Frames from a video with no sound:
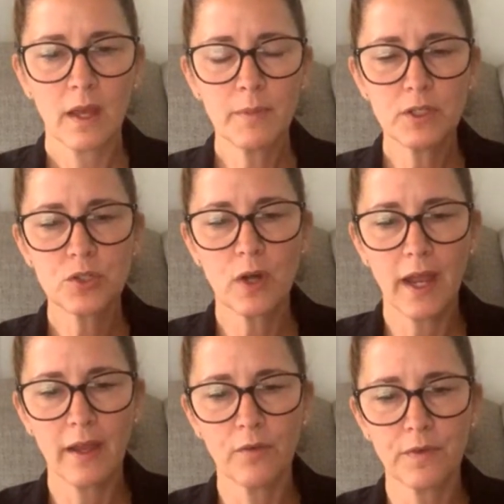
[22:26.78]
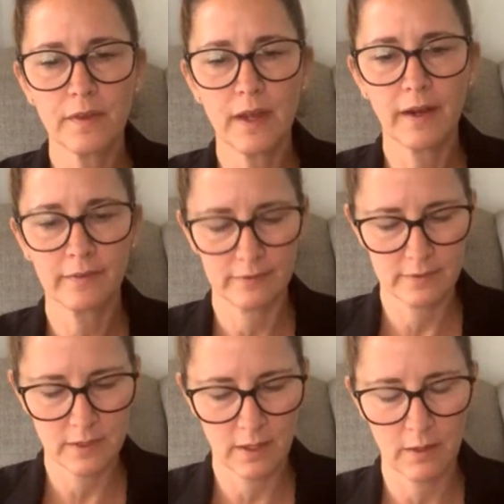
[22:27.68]
I'm going to try over the
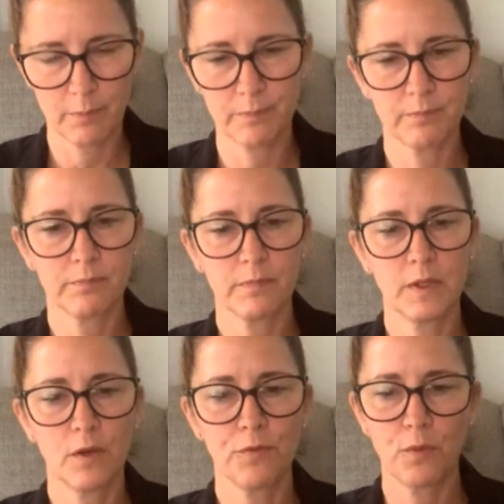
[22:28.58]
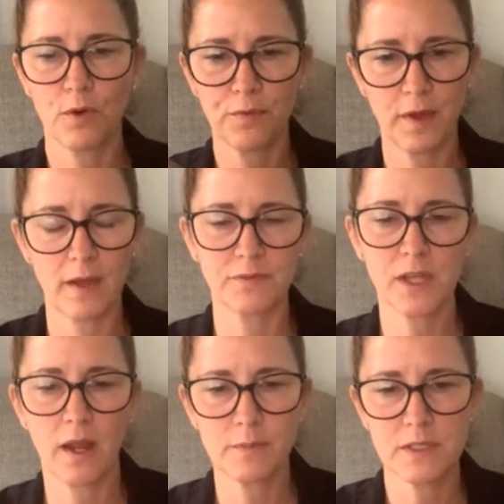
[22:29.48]
next, um, you know, four or five
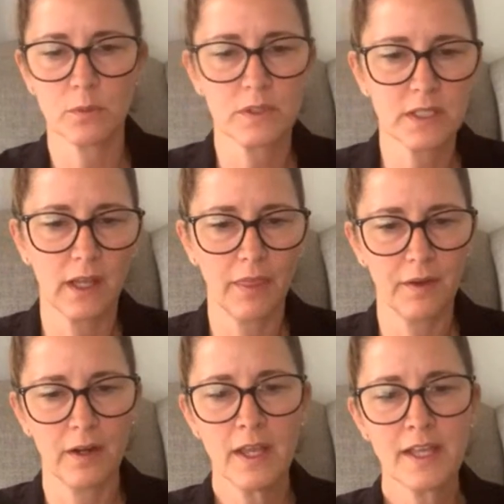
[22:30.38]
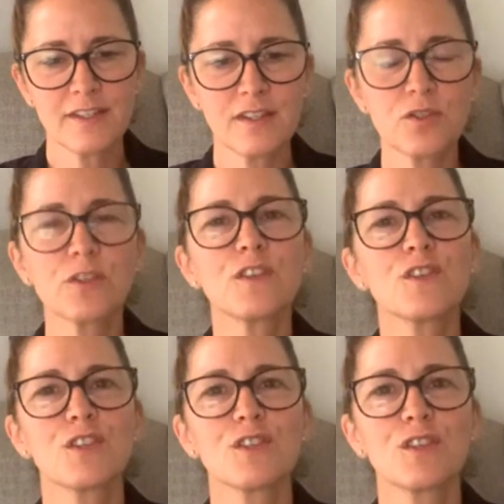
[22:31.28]
times that we're together to
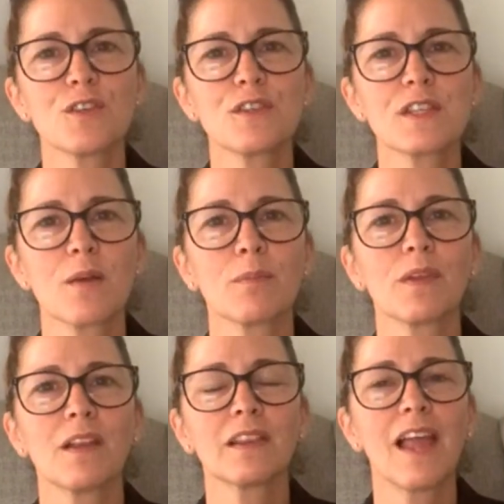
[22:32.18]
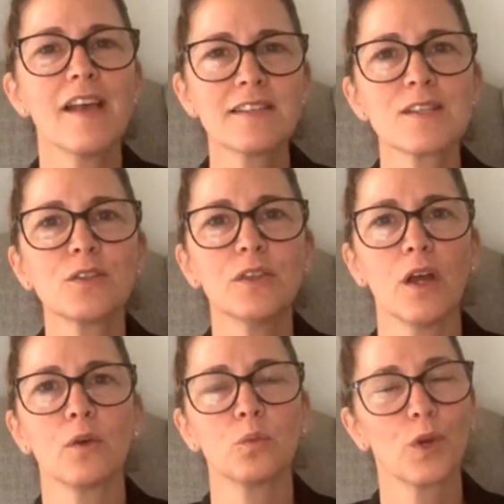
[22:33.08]
introduce you to some lesser
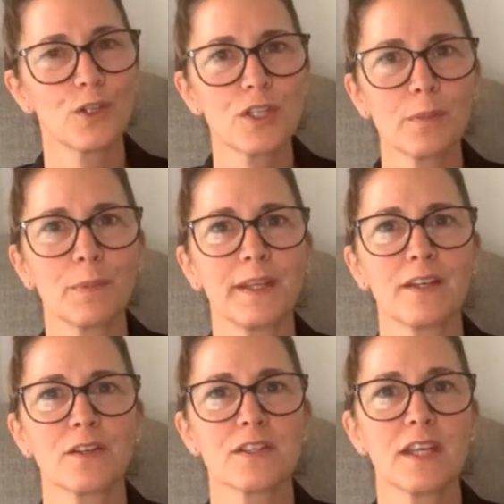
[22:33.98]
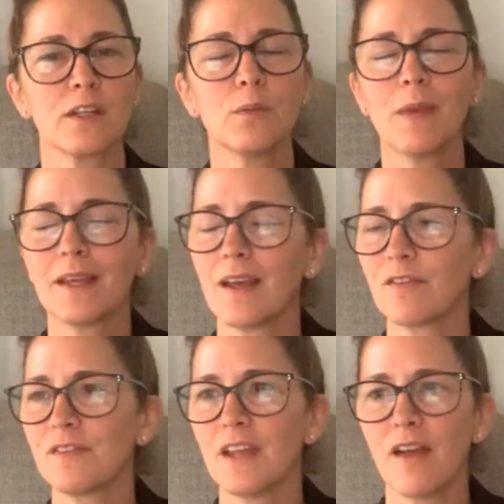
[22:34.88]
known worship leaders that you may
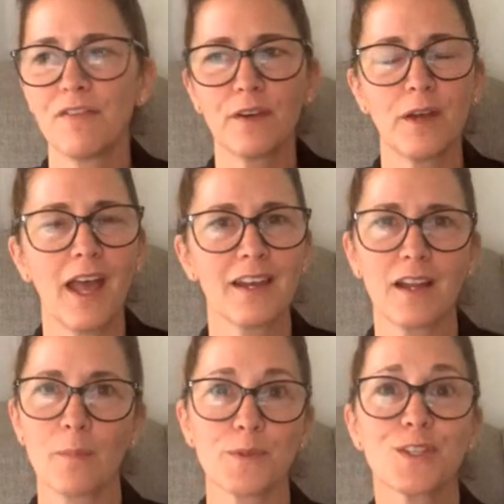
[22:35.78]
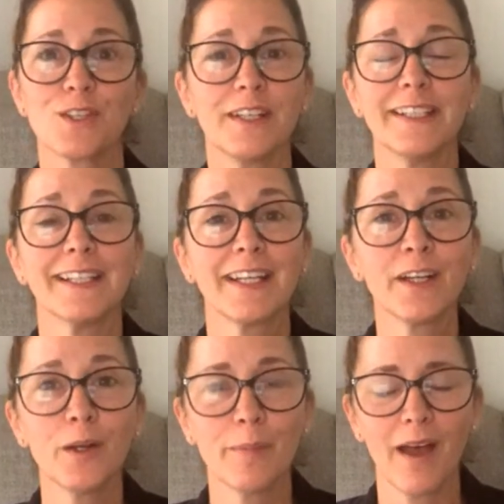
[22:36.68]
have never had an opportunity to
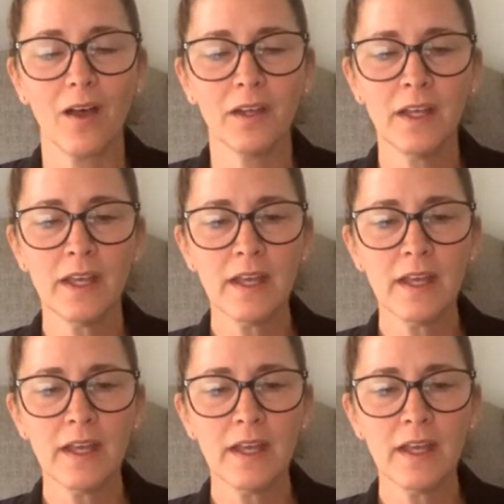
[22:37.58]
hear about.